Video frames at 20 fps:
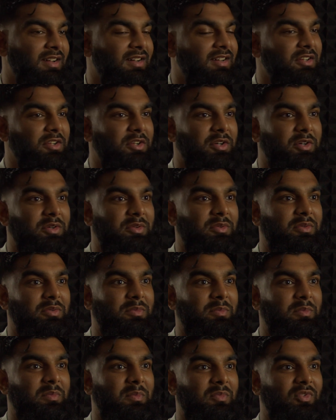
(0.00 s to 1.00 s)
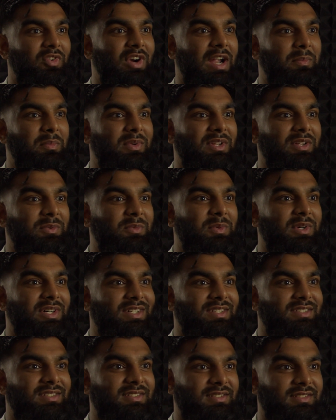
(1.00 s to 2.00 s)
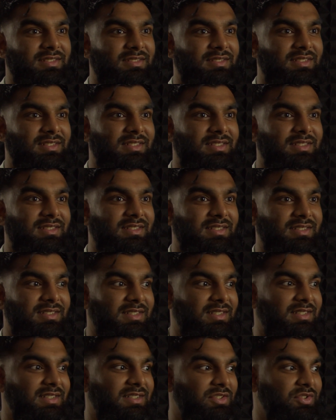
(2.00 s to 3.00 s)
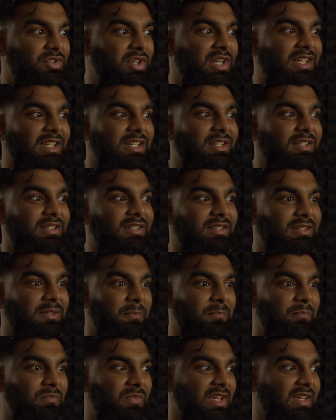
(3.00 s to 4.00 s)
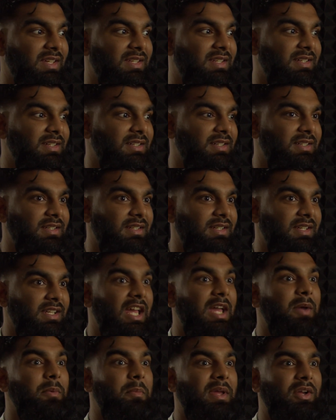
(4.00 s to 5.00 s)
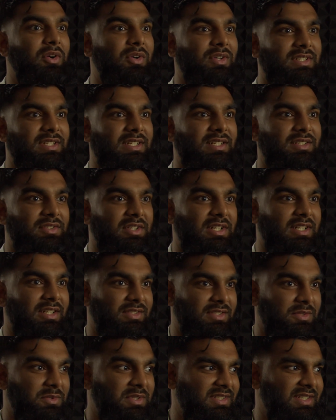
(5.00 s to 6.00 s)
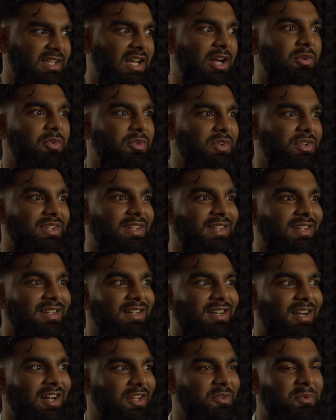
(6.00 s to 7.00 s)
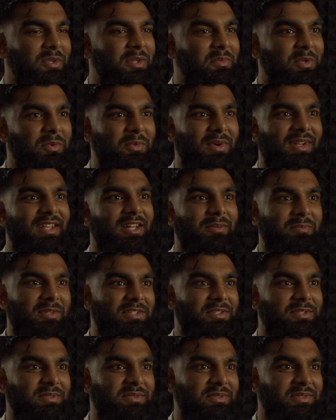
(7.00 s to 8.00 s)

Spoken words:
you know, grappling works in a striking, in a MMA context, right? Because I want to see how good. I don't want to be one-dimensional.